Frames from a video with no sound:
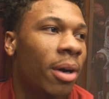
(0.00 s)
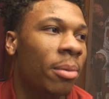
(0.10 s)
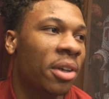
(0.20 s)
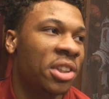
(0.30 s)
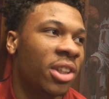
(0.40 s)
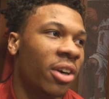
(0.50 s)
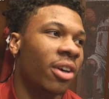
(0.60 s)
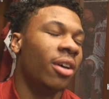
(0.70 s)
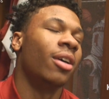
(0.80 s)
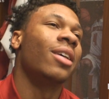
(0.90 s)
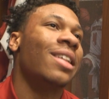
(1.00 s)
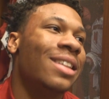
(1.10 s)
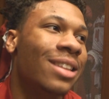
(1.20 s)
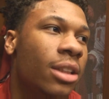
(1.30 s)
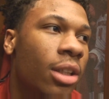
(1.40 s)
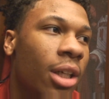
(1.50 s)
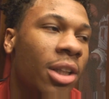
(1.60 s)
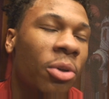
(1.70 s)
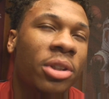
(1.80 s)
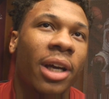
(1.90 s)
probably just our
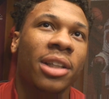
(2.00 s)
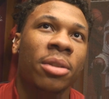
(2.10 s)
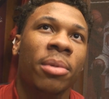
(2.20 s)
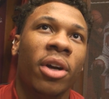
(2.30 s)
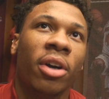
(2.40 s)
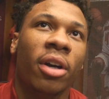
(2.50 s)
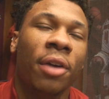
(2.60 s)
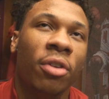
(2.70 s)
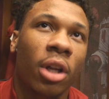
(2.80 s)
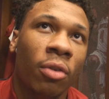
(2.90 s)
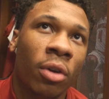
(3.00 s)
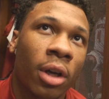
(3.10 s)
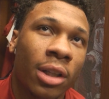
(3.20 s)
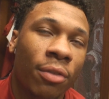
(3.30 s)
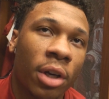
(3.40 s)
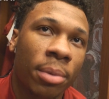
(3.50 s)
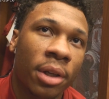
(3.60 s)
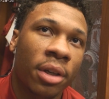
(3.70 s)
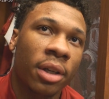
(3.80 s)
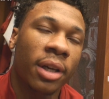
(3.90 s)
enthusiasm and our effort level at the very
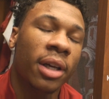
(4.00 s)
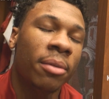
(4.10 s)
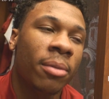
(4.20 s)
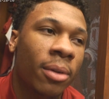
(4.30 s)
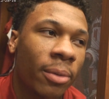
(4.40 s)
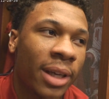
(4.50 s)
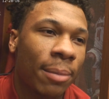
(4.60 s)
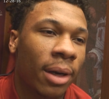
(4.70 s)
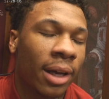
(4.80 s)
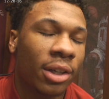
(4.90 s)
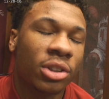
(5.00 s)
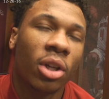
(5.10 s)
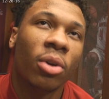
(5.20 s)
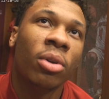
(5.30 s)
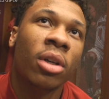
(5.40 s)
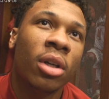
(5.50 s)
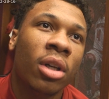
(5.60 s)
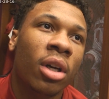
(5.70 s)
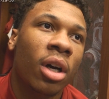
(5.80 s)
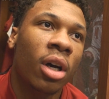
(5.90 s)
beginning of the game. We came out kind of slow.
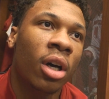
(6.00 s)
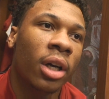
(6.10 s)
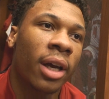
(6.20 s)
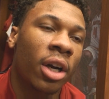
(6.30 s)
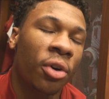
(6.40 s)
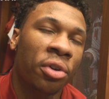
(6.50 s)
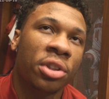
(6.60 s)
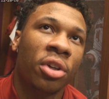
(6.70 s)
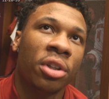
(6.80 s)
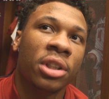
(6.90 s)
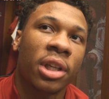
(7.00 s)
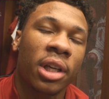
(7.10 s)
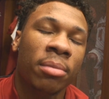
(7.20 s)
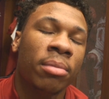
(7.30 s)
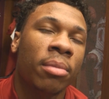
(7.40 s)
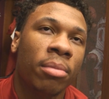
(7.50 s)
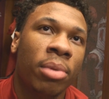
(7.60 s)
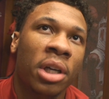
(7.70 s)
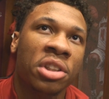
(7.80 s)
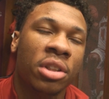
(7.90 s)
That kind of hurt us early this game.
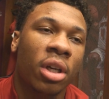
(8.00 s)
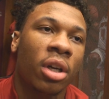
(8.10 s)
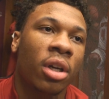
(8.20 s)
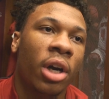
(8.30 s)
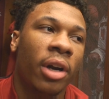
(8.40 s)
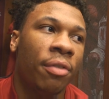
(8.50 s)
Probably just our